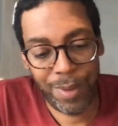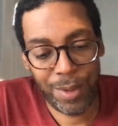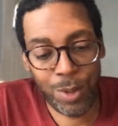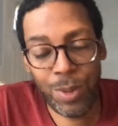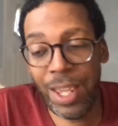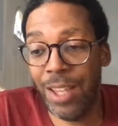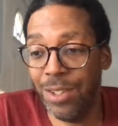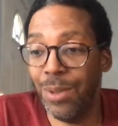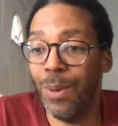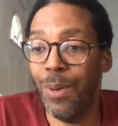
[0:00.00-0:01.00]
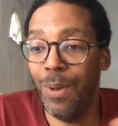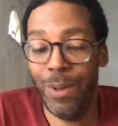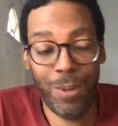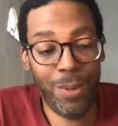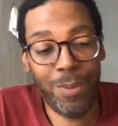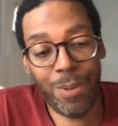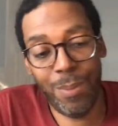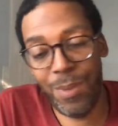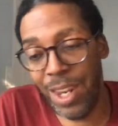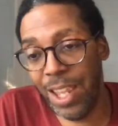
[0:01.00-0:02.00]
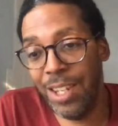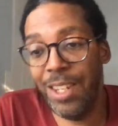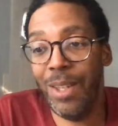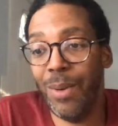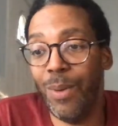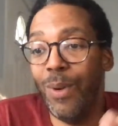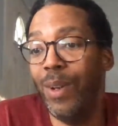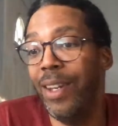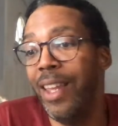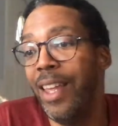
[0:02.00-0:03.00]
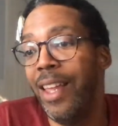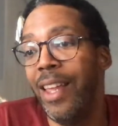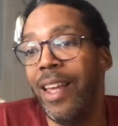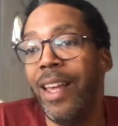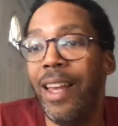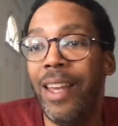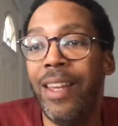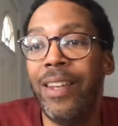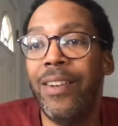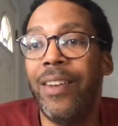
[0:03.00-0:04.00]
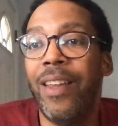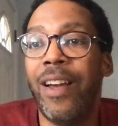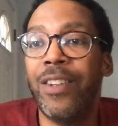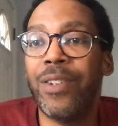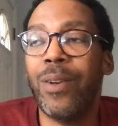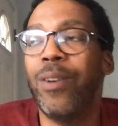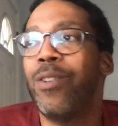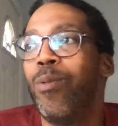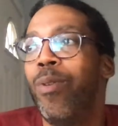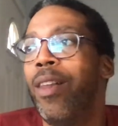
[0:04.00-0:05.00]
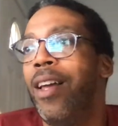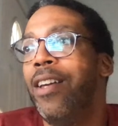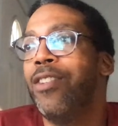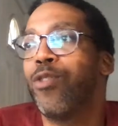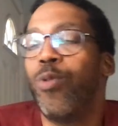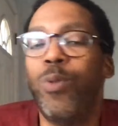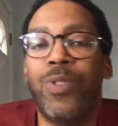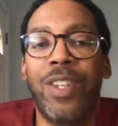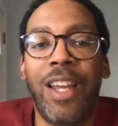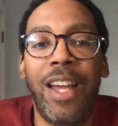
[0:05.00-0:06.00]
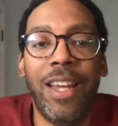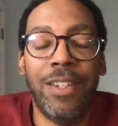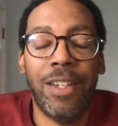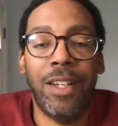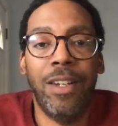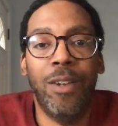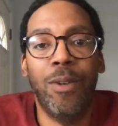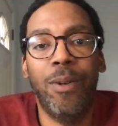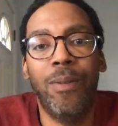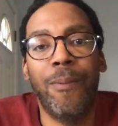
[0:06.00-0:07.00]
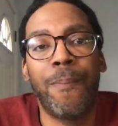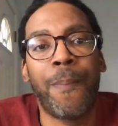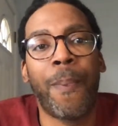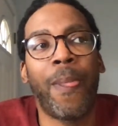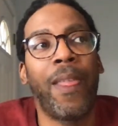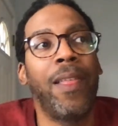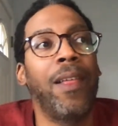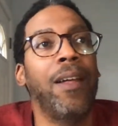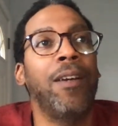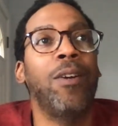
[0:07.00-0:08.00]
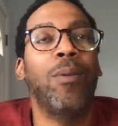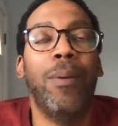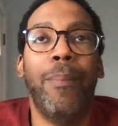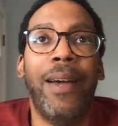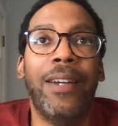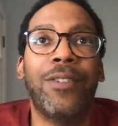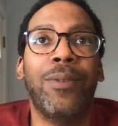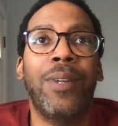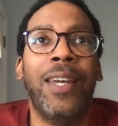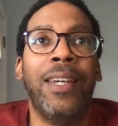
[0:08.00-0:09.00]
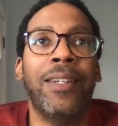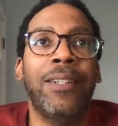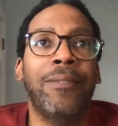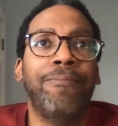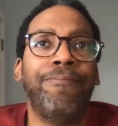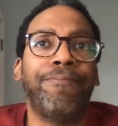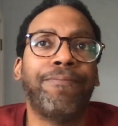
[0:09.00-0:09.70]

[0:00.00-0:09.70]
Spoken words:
2000 on, or from 90 on, and started to realize truths that I had to unlearn, going back to like Palm